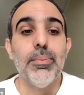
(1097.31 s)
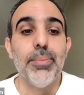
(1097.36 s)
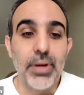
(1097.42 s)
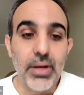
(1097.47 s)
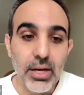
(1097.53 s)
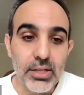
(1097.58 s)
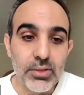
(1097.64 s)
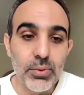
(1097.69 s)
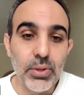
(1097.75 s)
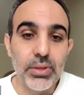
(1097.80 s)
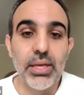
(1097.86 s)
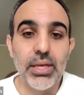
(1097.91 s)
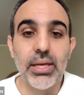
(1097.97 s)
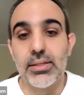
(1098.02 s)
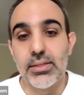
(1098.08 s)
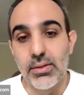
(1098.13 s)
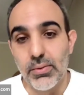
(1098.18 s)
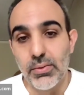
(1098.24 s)
because we
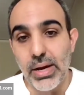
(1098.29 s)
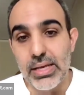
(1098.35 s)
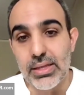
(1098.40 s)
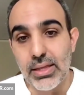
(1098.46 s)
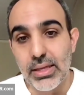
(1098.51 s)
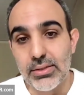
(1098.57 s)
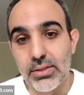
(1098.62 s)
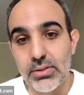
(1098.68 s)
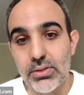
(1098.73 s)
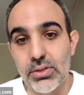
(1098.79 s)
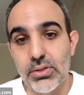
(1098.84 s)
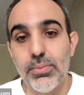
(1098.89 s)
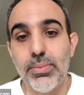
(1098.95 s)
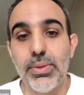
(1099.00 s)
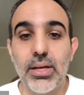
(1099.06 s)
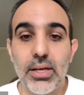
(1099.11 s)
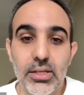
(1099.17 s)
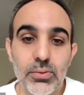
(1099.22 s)
think it's the right thing to do,
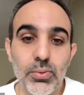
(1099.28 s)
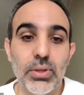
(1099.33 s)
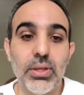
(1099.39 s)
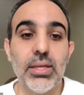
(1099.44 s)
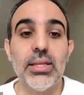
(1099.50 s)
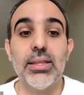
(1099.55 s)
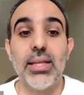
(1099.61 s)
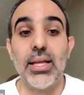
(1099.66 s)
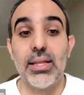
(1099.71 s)
because we think